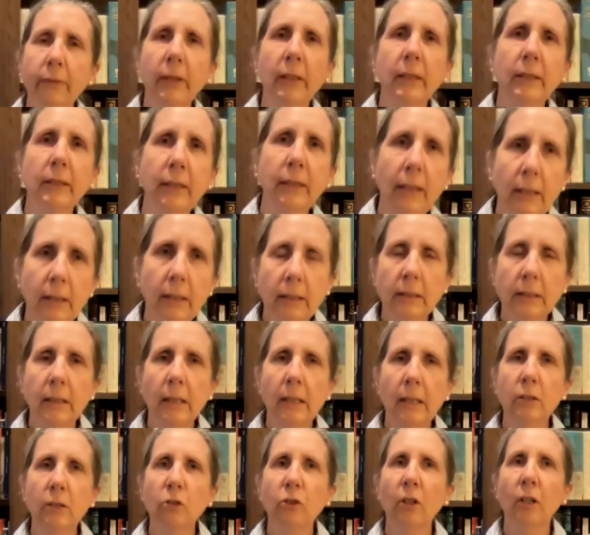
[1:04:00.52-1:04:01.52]
of the
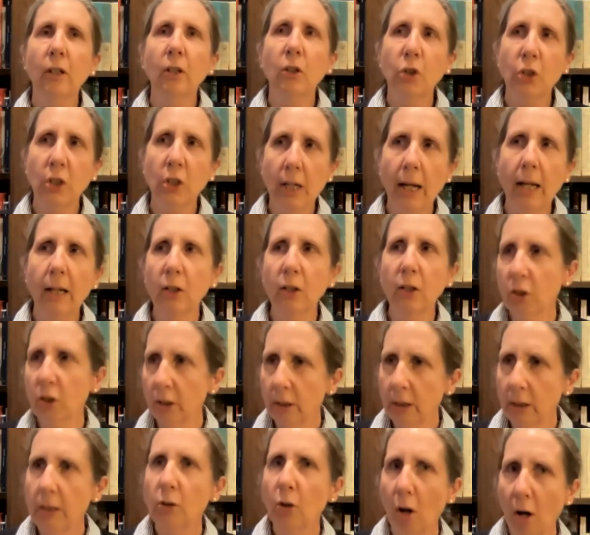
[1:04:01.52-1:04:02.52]
things is she
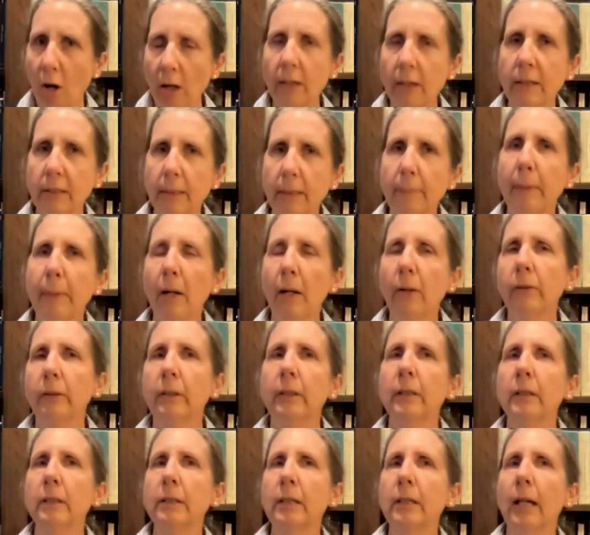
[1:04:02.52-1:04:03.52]
actually talks
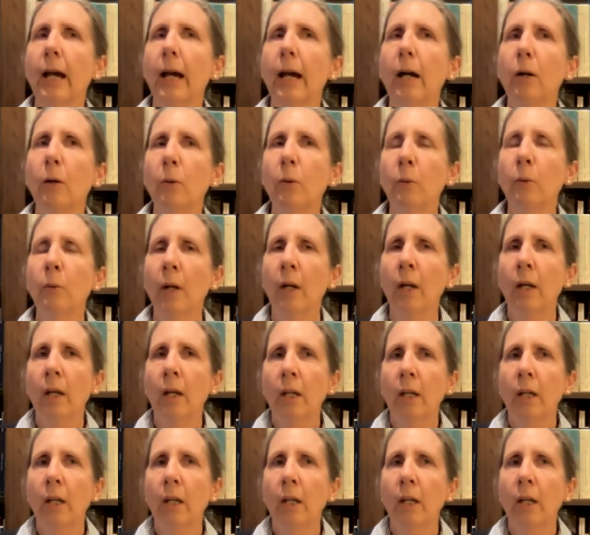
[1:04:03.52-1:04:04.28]
about this, how